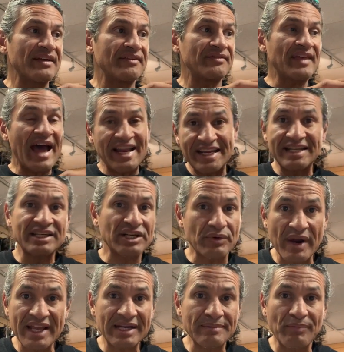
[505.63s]
that
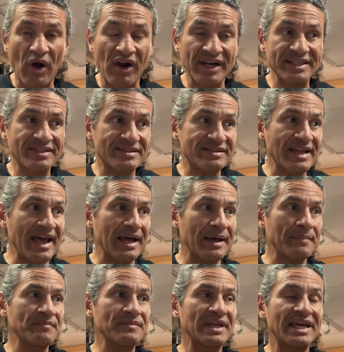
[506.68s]
integrated bar and
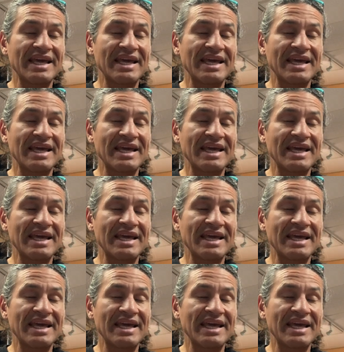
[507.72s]
stem,